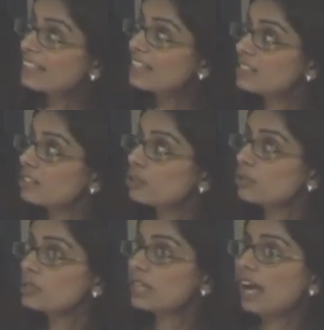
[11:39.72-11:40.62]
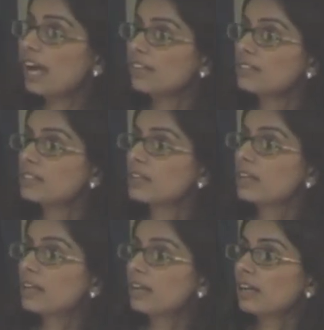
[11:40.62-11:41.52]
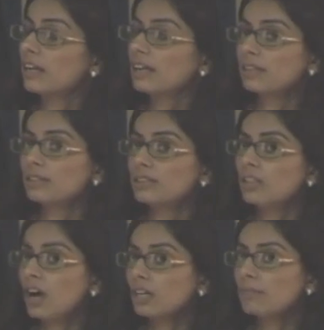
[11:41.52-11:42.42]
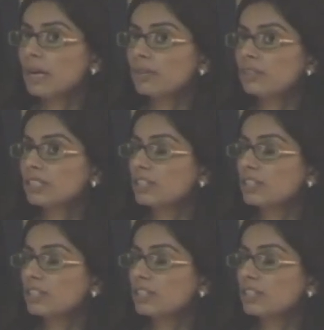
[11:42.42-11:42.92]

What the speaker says: these issues and talk about